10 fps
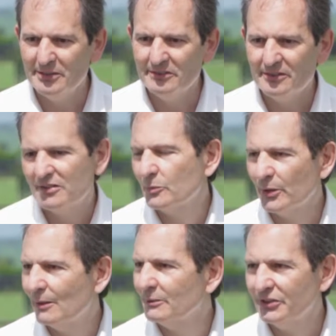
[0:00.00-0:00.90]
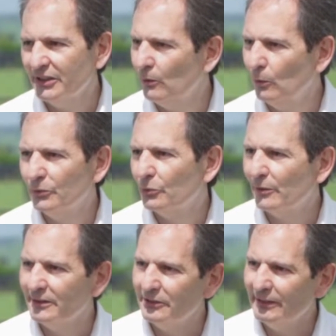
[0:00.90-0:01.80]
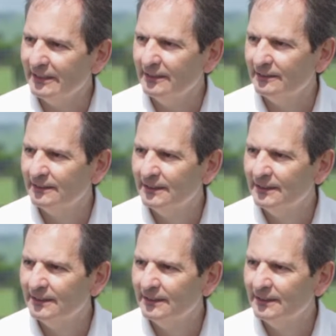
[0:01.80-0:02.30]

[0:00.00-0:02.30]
businesses where I'm a shareholder or a director.